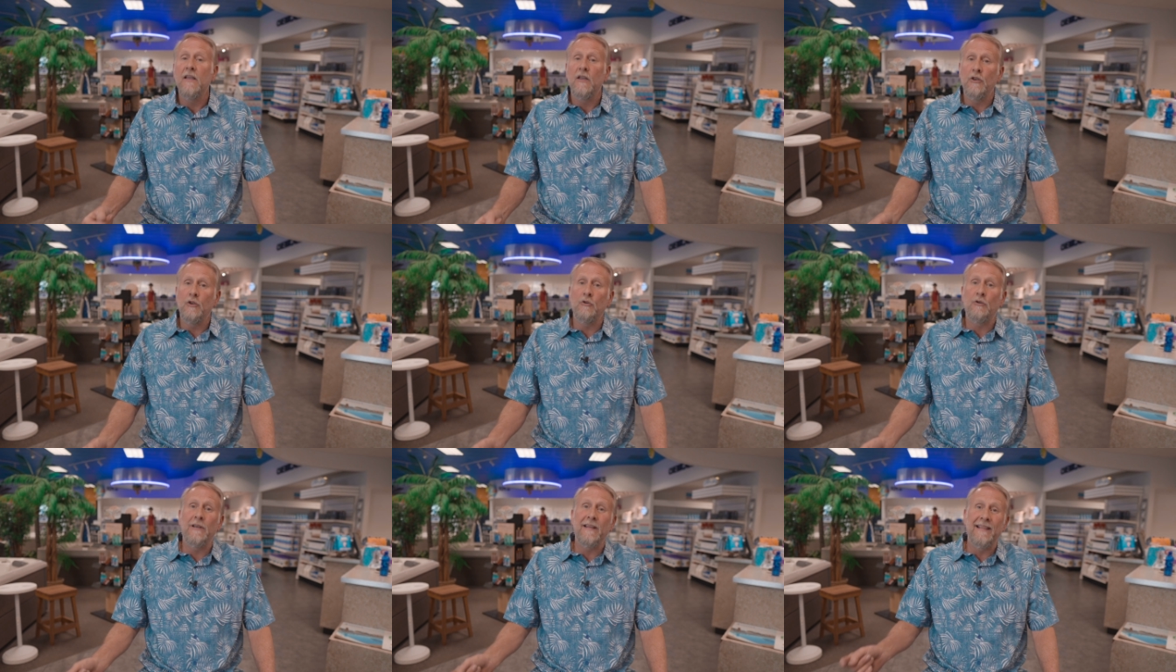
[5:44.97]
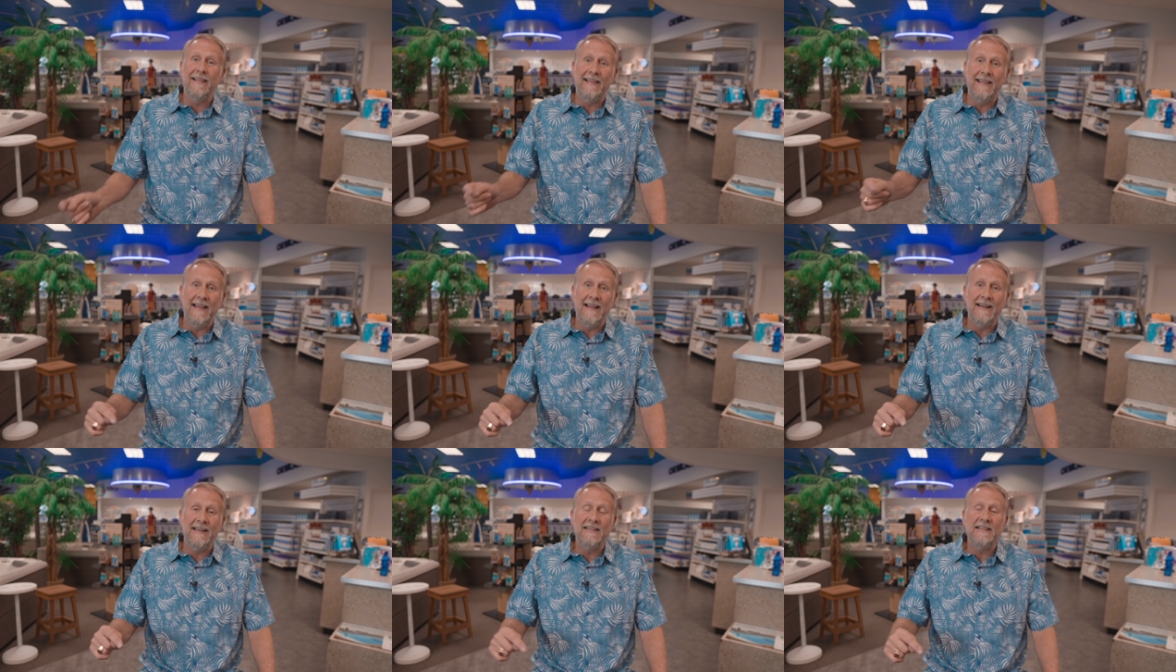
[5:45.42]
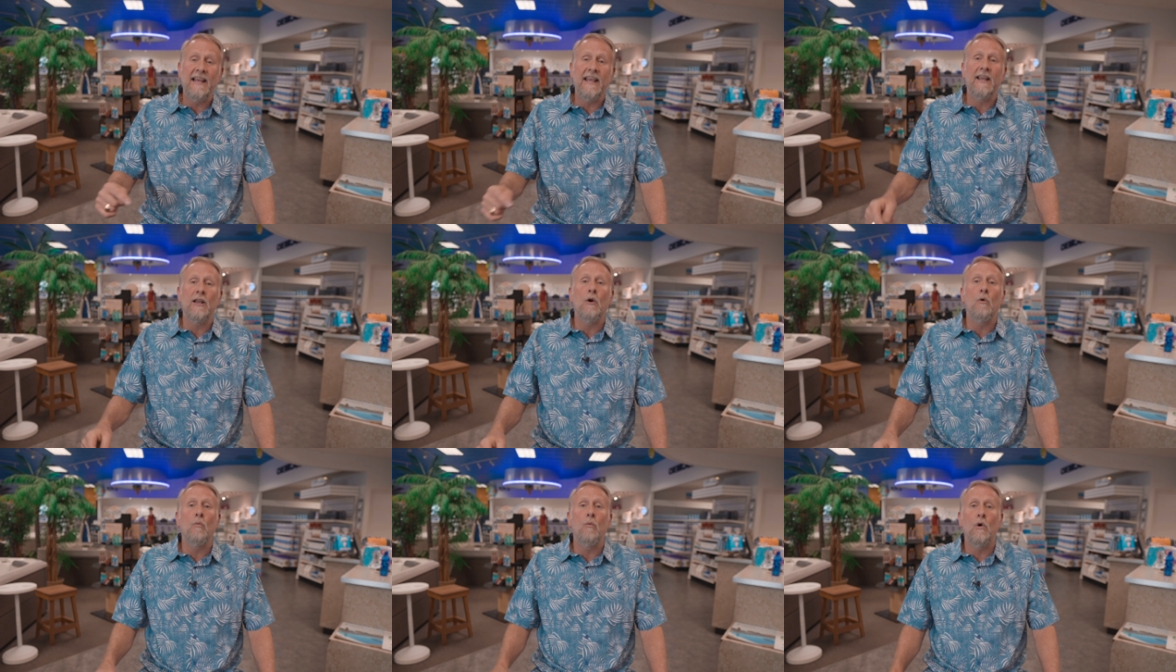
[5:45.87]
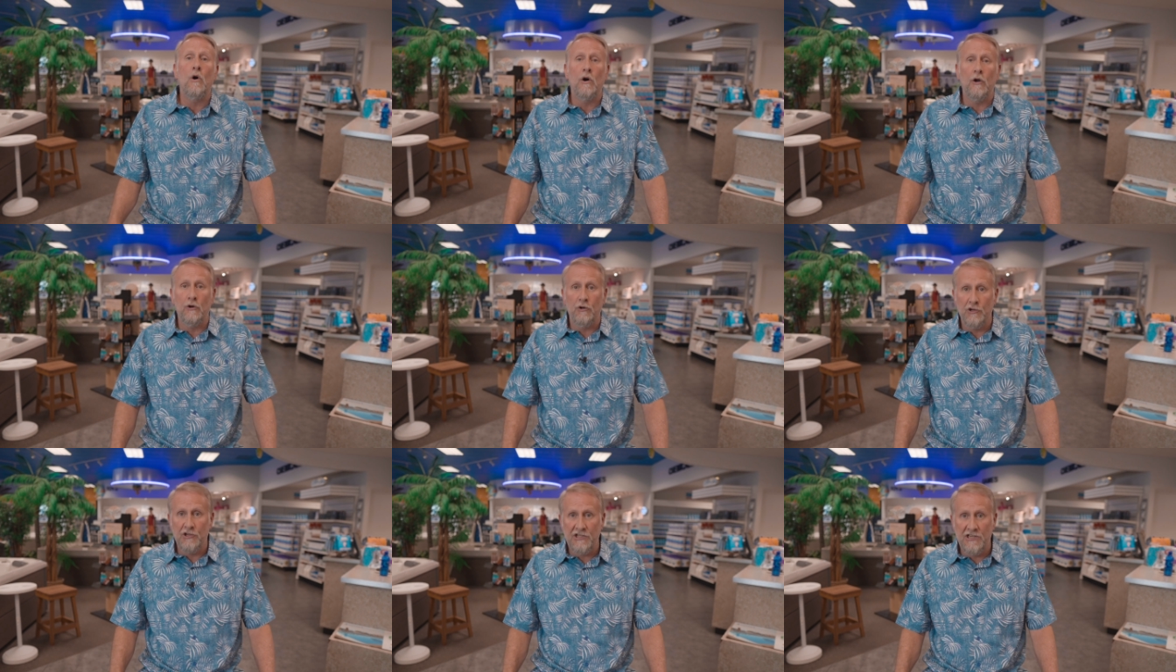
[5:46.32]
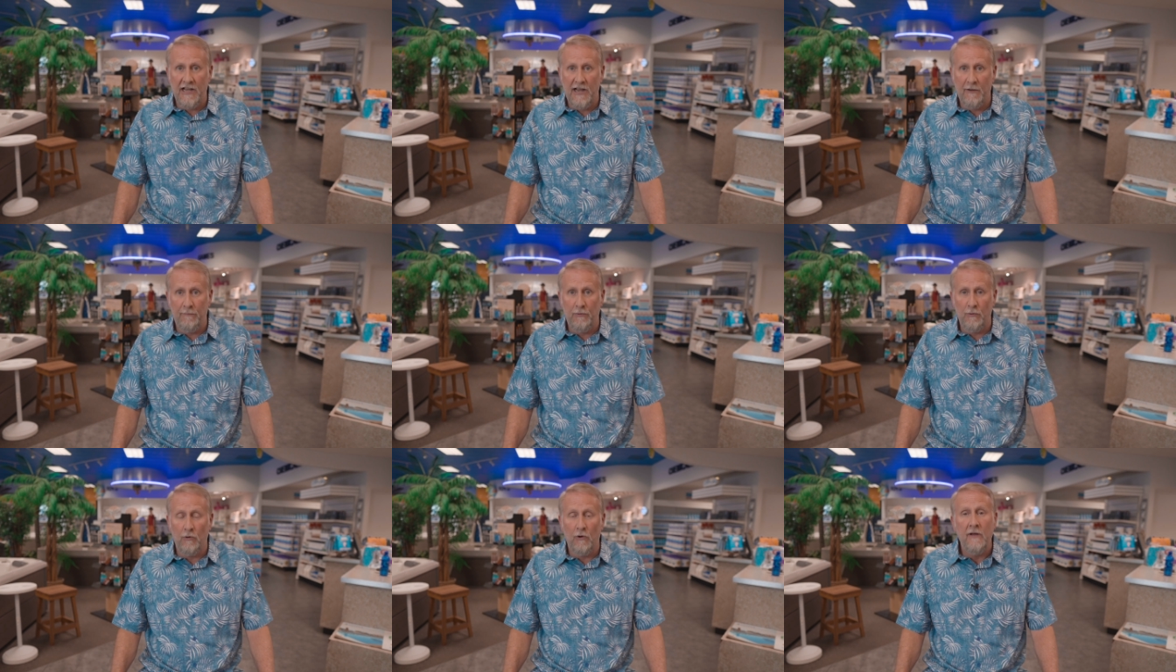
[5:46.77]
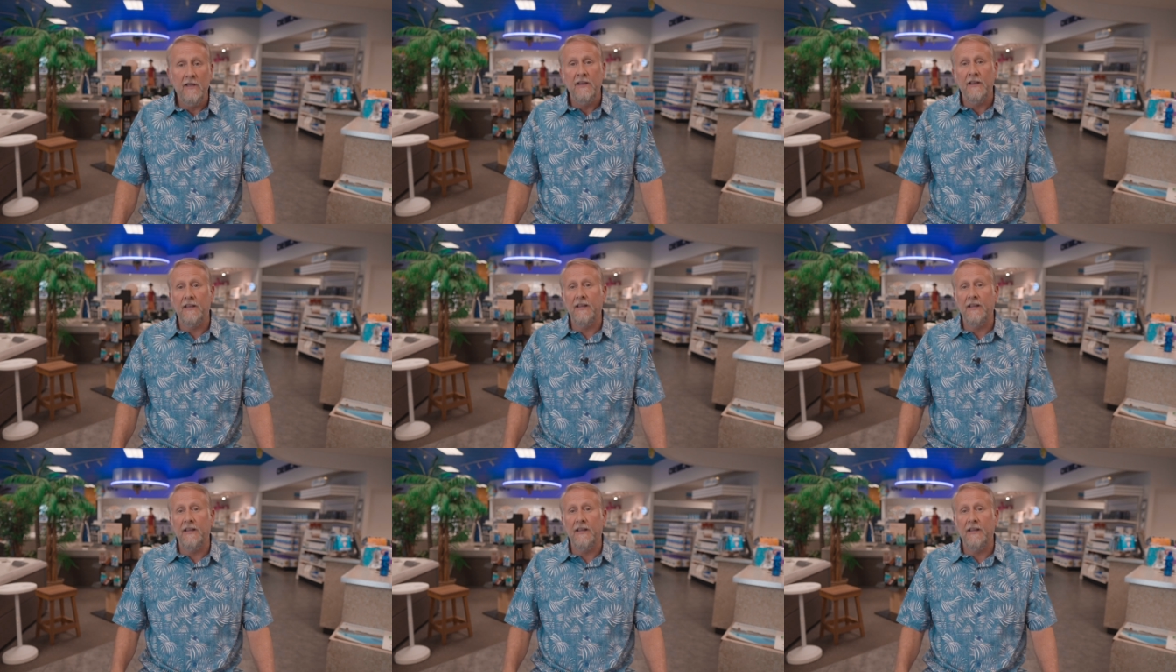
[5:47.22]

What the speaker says: You can then take a water sample,